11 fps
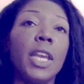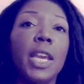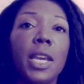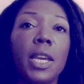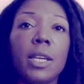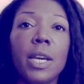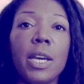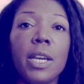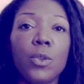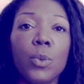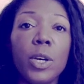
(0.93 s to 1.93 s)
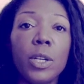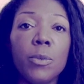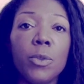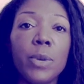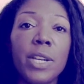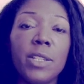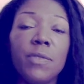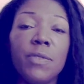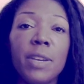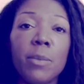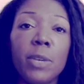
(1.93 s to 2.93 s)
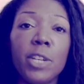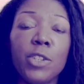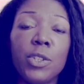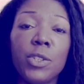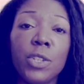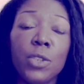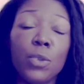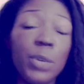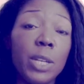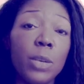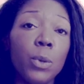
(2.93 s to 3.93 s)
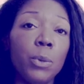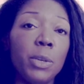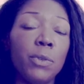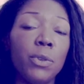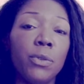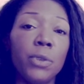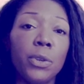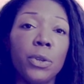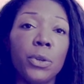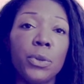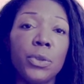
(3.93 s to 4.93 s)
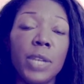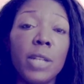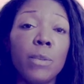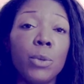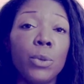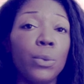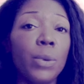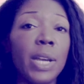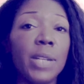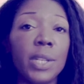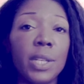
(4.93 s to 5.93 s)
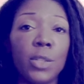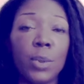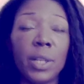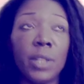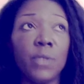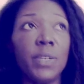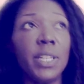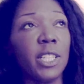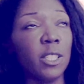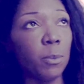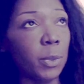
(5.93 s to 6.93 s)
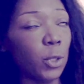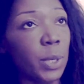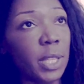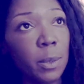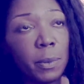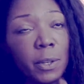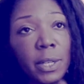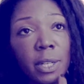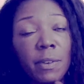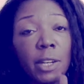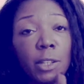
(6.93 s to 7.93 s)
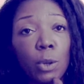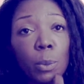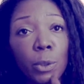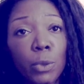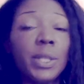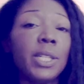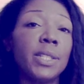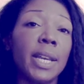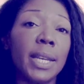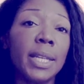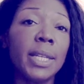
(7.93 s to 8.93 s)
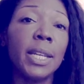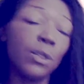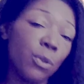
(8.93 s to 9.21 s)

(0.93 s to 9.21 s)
Hey guys, welcome to Rising Vibrations. This reading will be for Virgo, Sun, Moon, Rising, as well as Venus between the period of October twenty-second and